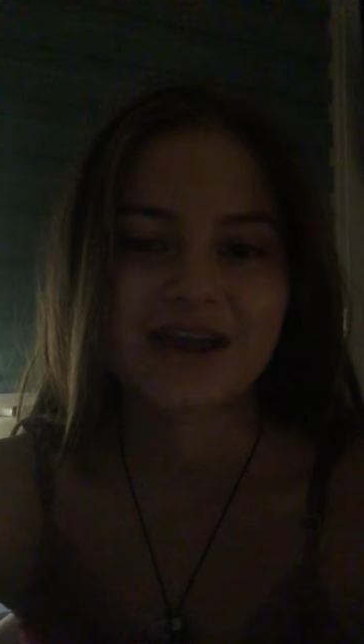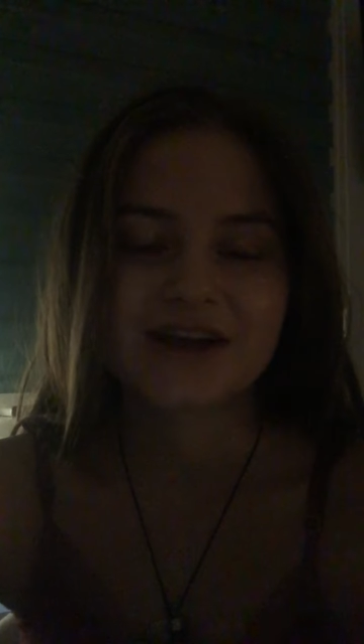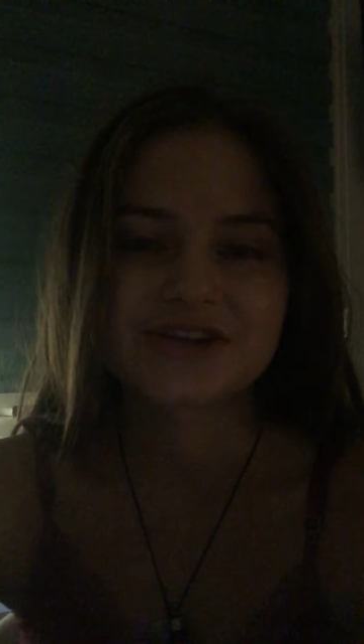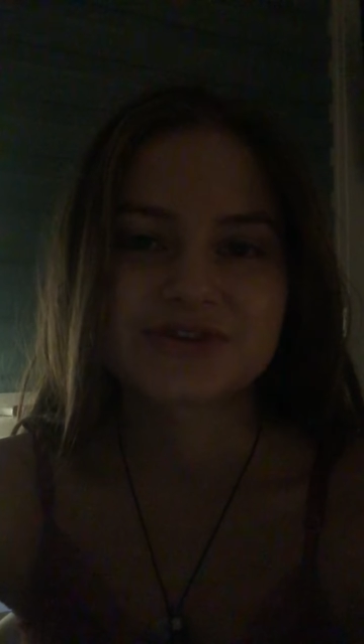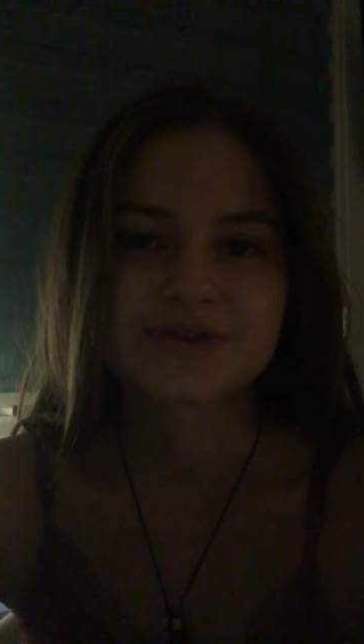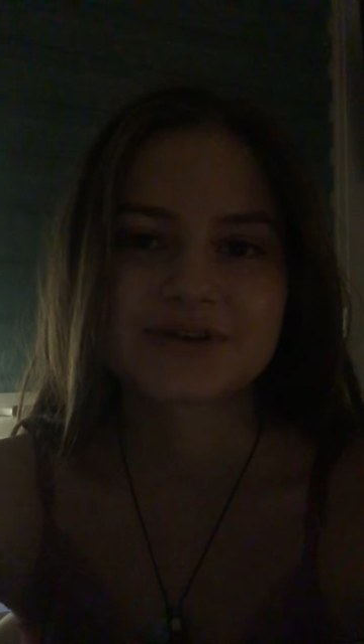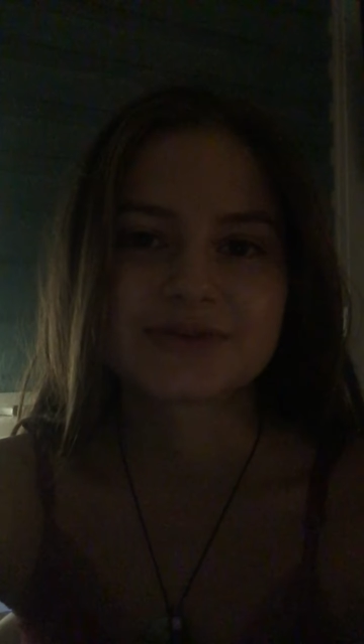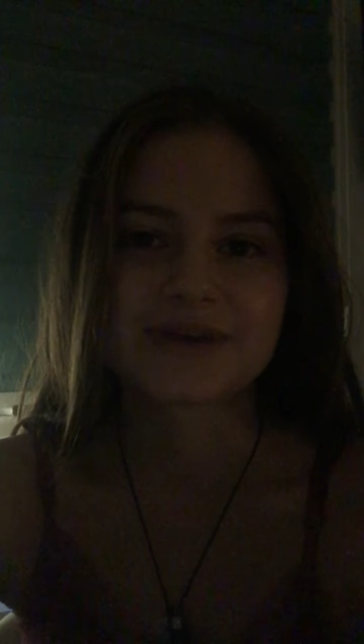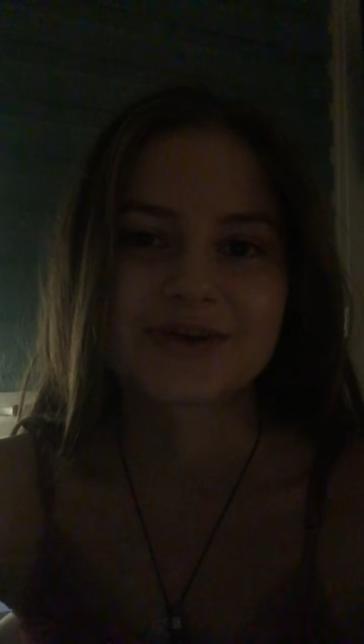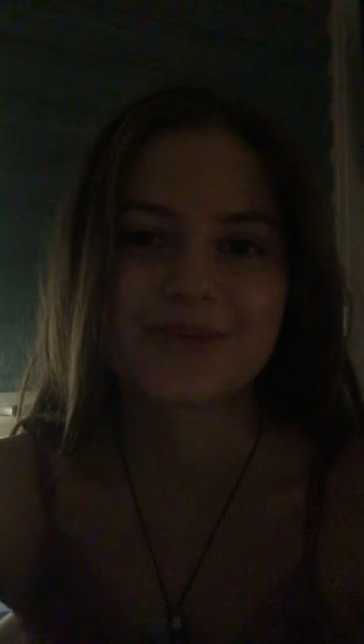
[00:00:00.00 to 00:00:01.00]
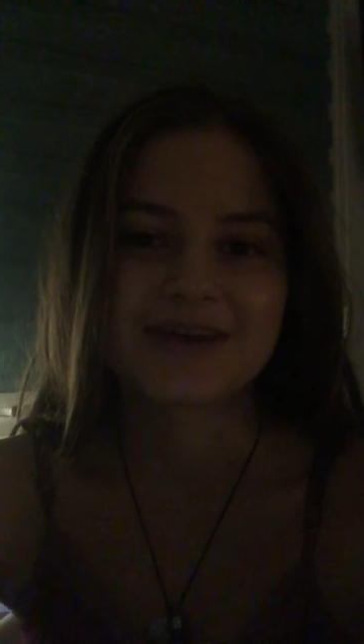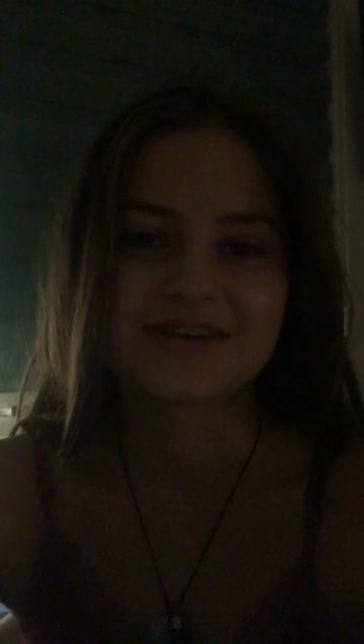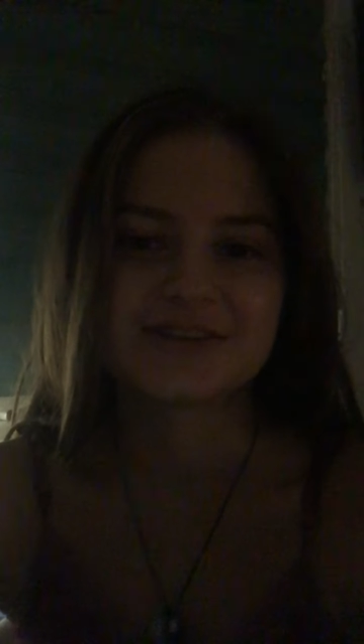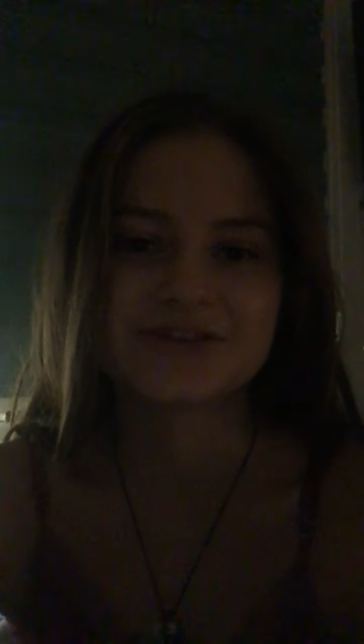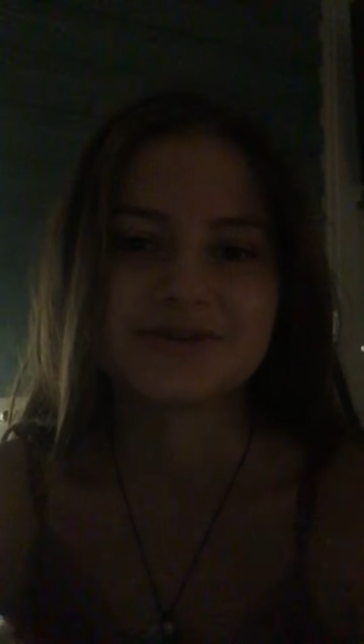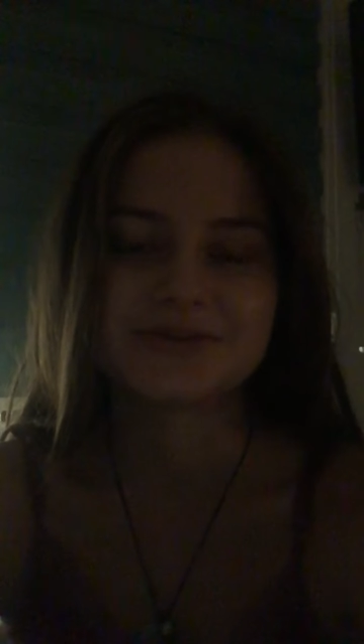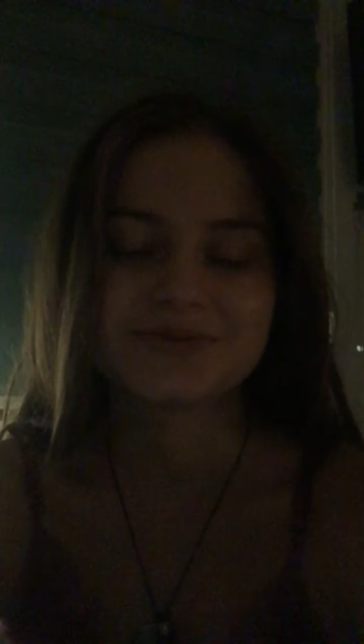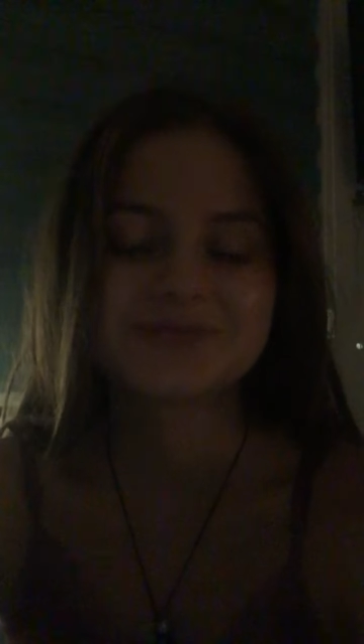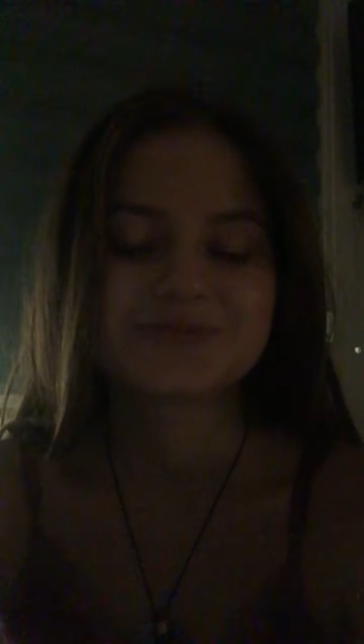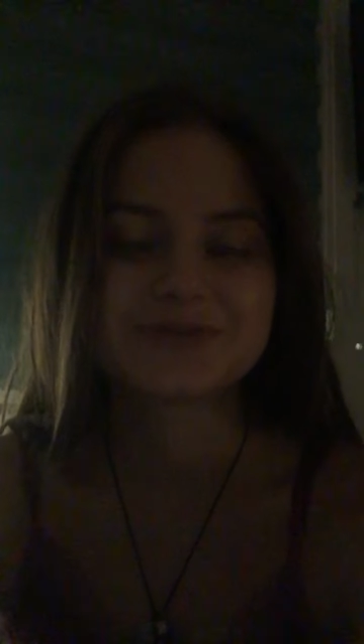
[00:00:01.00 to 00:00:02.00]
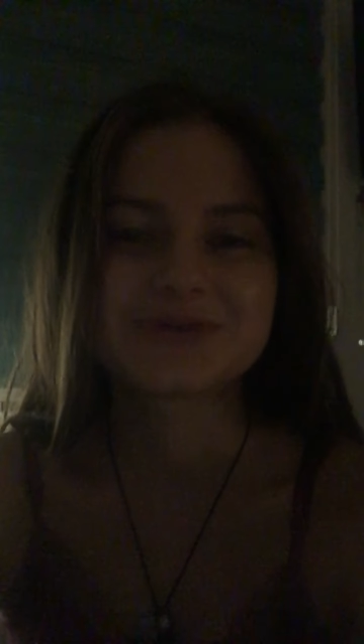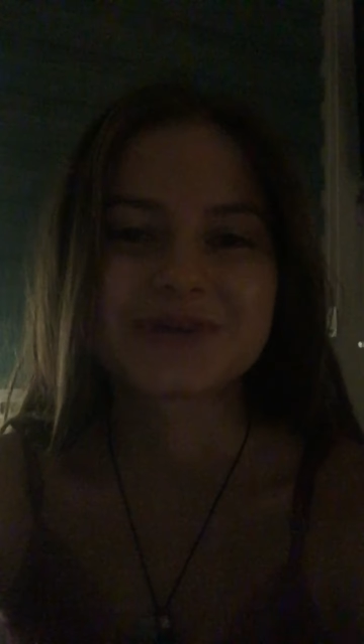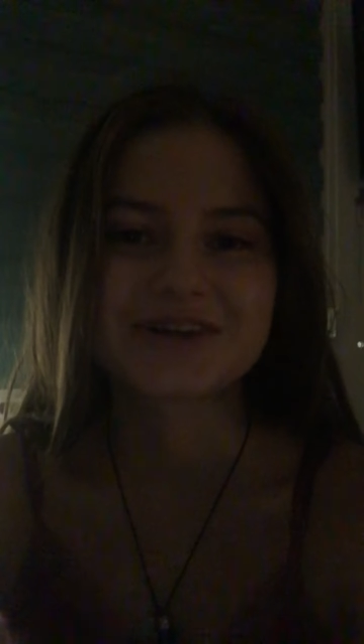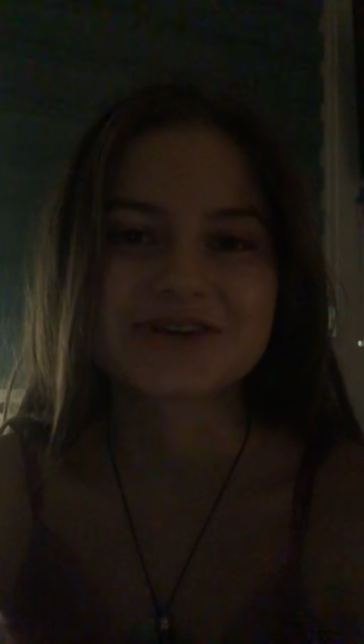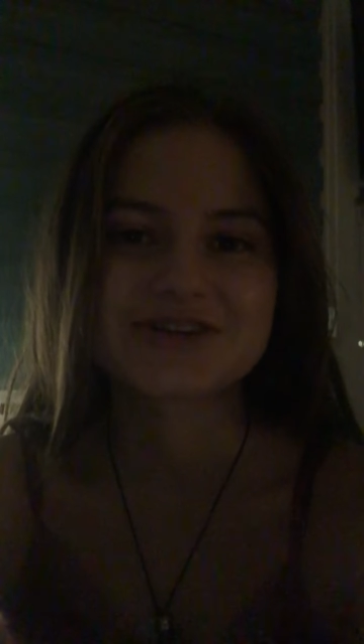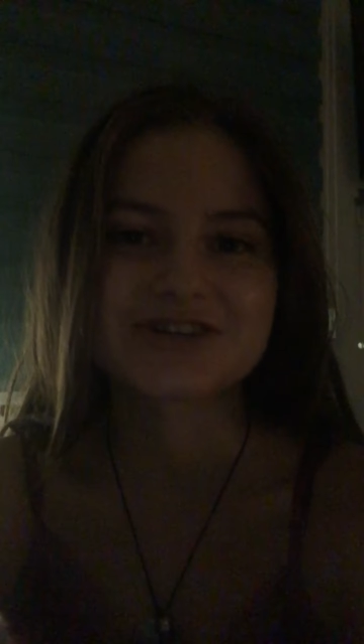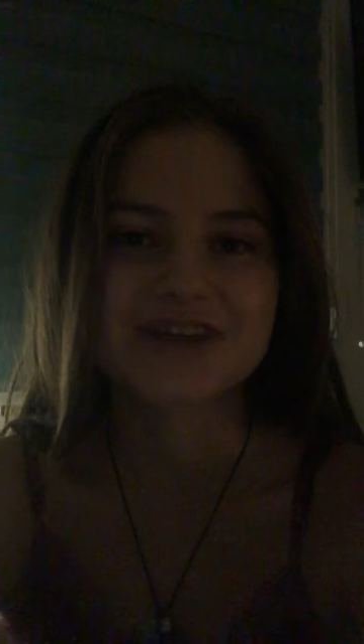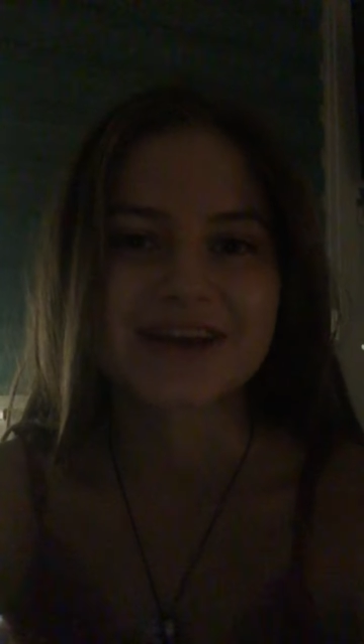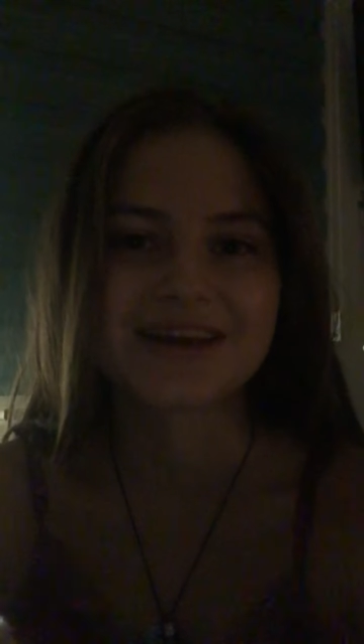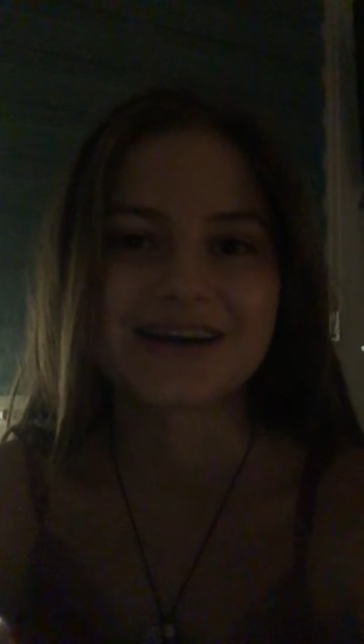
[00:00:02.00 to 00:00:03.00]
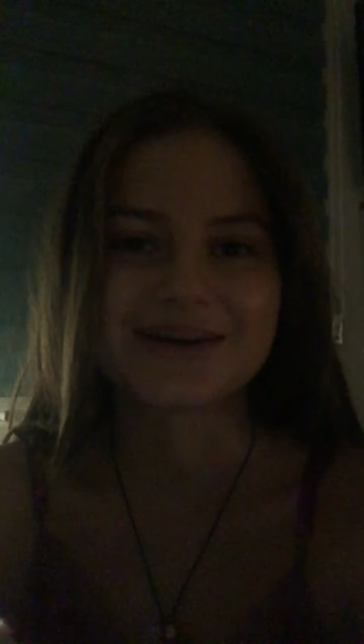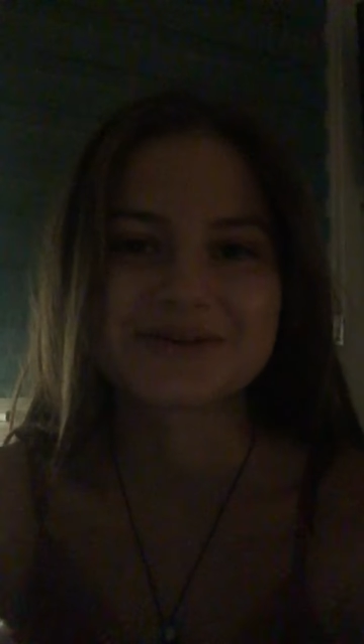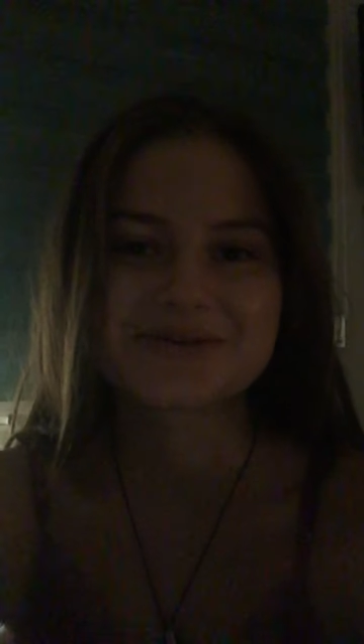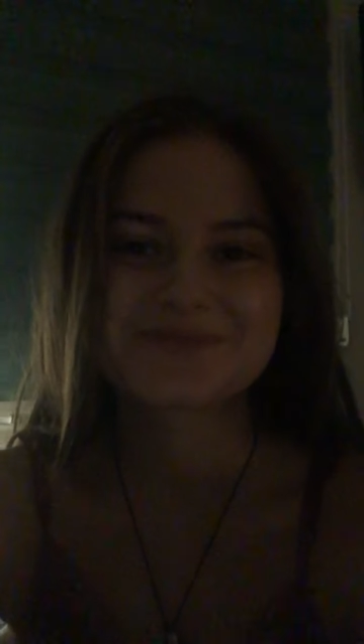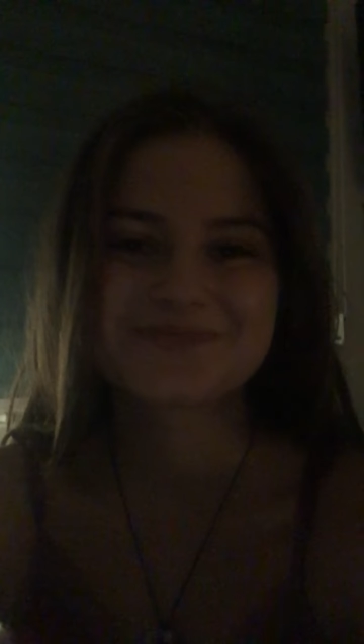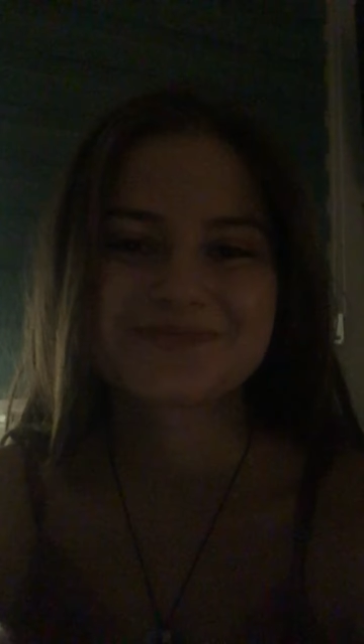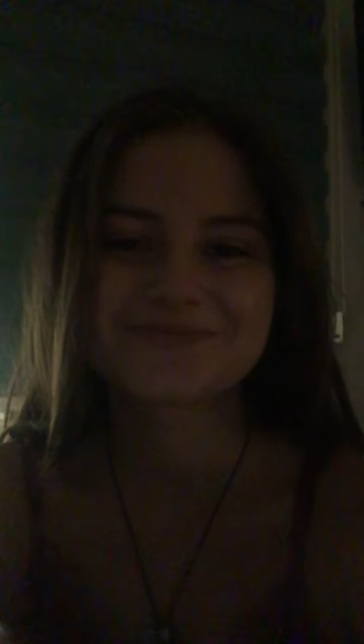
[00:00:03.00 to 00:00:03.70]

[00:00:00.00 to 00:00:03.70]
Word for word: I sure can recommend that you really should check it out.